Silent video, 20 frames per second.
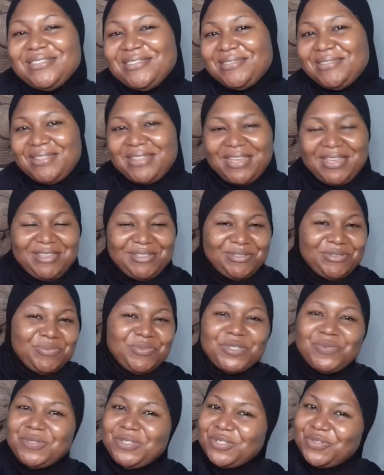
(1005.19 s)
So thank you so
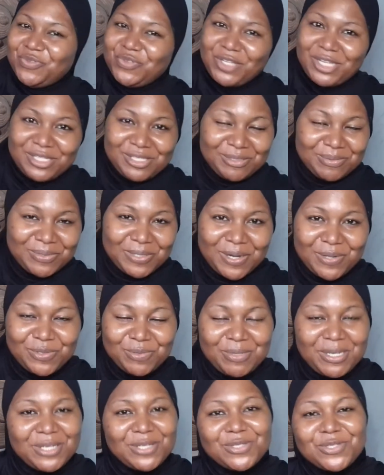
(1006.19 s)
much. Please don't forget to subscribe to
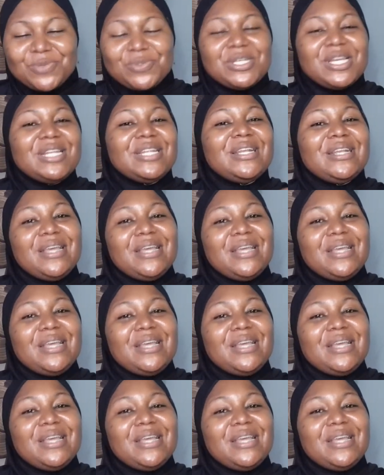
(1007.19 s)
my YouTube channel,